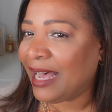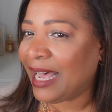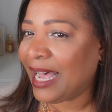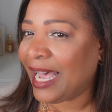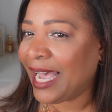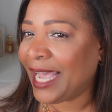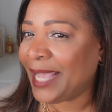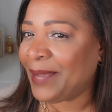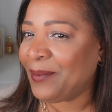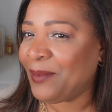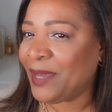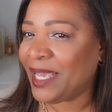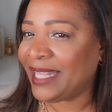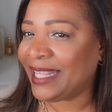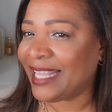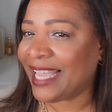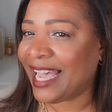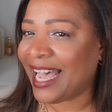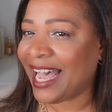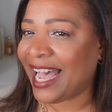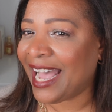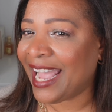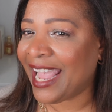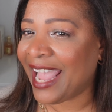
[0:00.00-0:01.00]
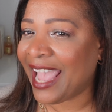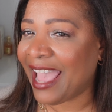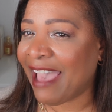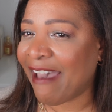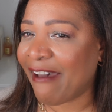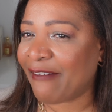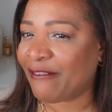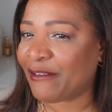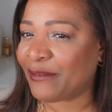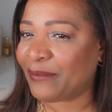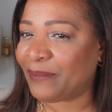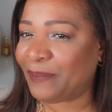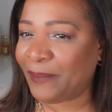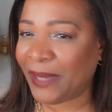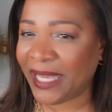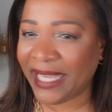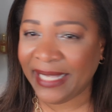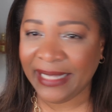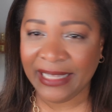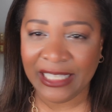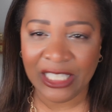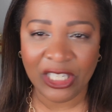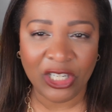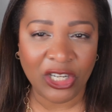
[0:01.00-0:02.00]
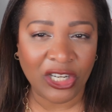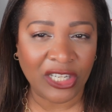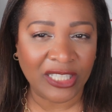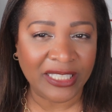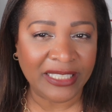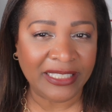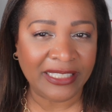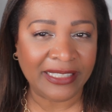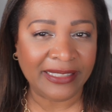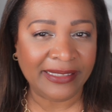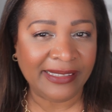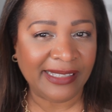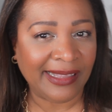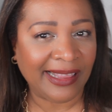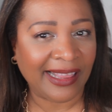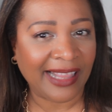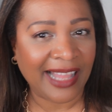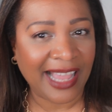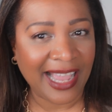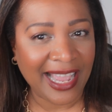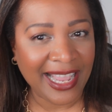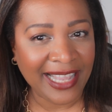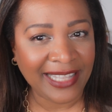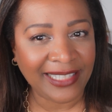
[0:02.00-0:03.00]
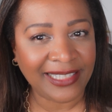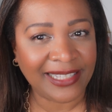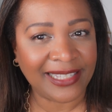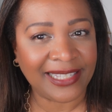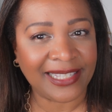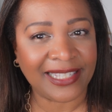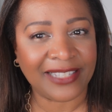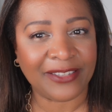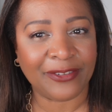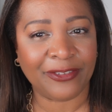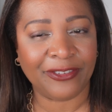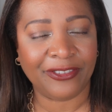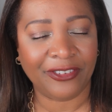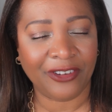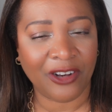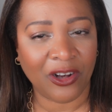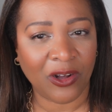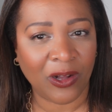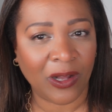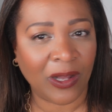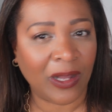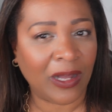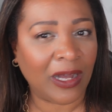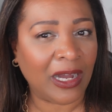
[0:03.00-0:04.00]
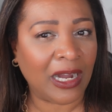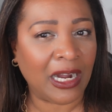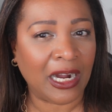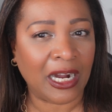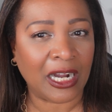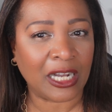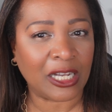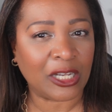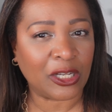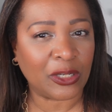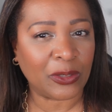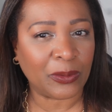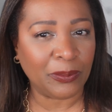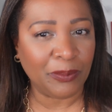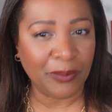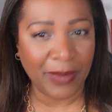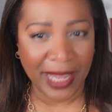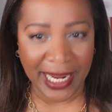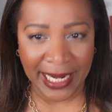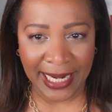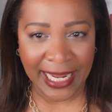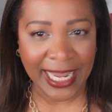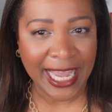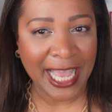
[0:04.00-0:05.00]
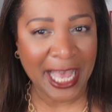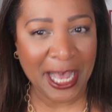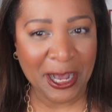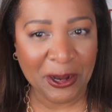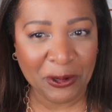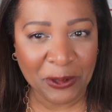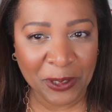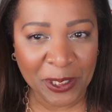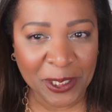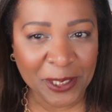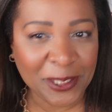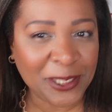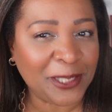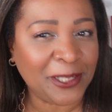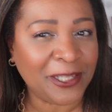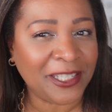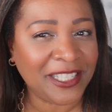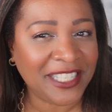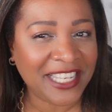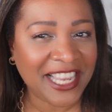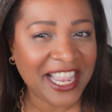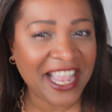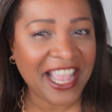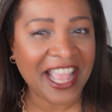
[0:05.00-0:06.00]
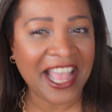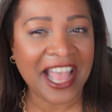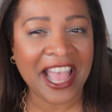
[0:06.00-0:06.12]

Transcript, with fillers: I mean, I have been under the lights for many hours today.